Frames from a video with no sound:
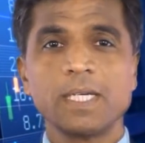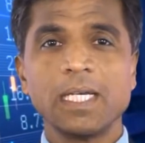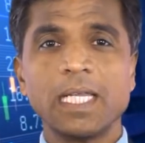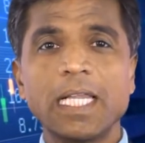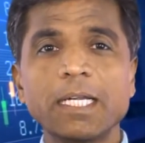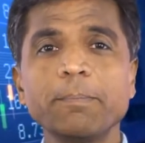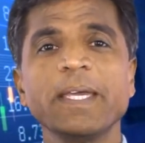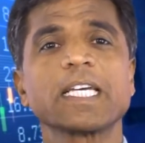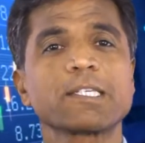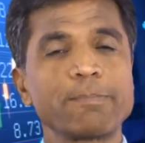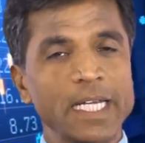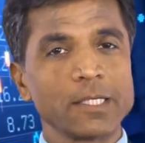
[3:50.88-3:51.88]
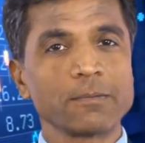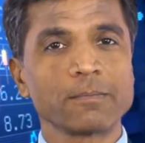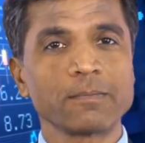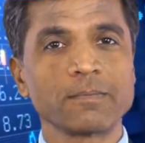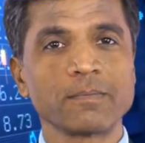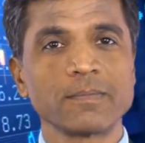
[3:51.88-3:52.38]
Let me explain.
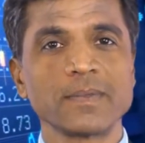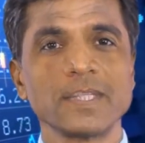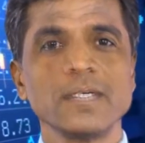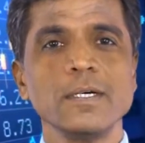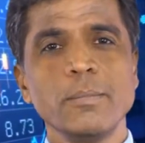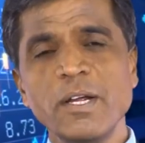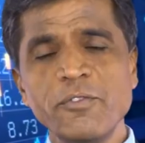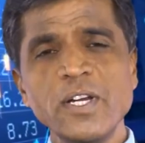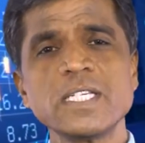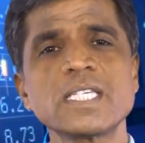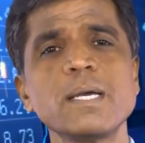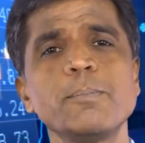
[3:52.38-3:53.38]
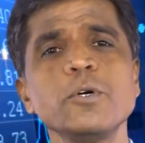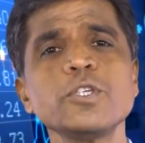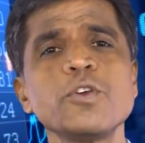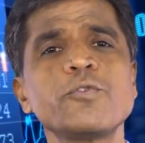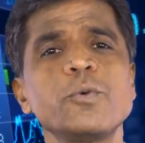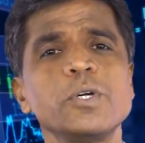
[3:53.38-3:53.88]
My friends, suppose
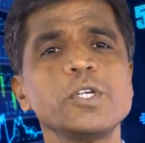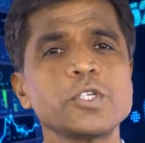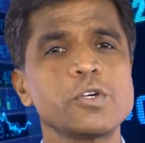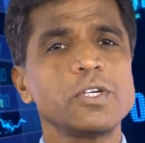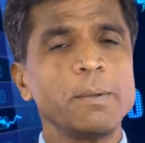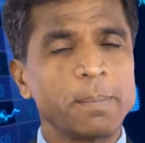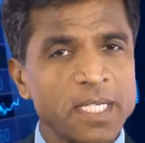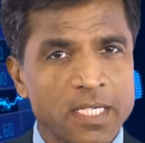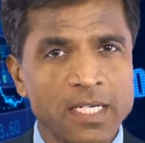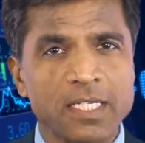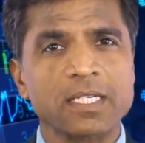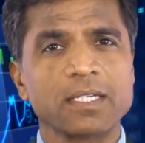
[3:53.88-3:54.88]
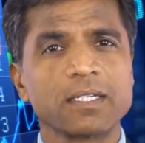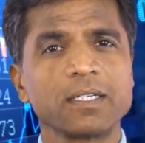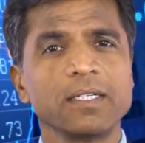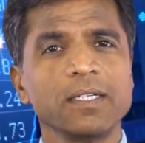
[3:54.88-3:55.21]
if you want to start a business,